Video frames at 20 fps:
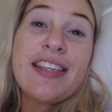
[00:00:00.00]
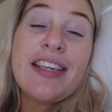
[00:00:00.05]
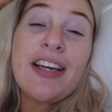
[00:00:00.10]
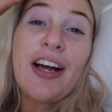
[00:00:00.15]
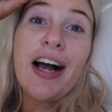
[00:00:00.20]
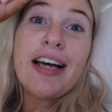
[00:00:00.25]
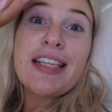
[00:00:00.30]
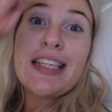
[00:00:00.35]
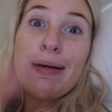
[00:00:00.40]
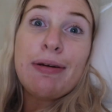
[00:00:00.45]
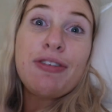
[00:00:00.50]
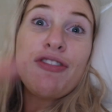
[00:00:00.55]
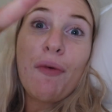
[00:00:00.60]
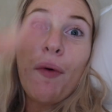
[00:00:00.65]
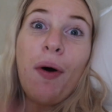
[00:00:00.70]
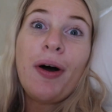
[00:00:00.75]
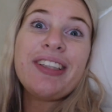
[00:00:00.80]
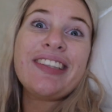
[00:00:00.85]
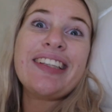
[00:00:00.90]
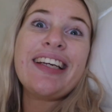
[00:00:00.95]
guys so much for
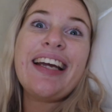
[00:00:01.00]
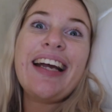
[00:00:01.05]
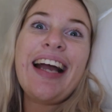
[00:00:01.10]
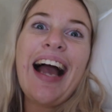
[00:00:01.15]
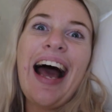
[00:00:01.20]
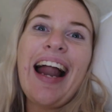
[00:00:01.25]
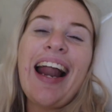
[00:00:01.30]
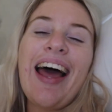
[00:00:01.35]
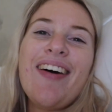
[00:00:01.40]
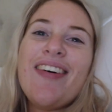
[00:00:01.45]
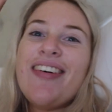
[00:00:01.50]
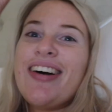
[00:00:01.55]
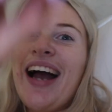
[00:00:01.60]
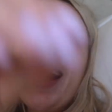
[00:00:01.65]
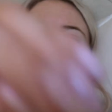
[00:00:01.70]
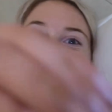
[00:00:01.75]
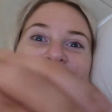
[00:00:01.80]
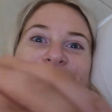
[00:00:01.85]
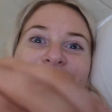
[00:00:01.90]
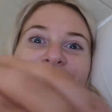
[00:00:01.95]
watching, and I will
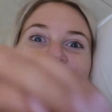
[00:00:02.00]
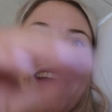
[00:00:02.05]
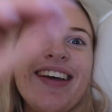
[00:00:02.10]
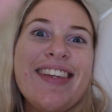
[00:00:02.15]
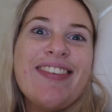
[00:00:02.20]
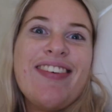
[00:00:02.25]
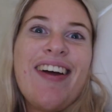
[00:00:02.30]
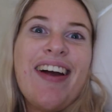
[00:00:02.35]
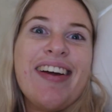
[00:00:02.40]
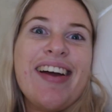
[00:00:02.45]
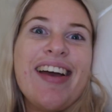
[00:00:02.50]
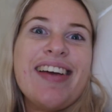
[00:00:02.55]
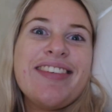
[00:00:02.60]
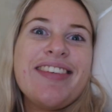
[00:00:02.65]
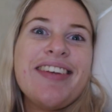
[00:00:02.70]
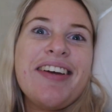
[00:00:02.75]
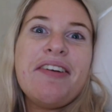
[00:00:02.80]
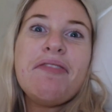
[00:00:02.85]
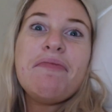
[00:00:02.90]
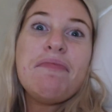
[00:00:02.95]
catch you guys very
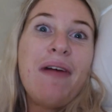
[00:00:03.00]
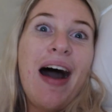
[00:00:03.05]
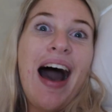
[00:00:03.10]
soon.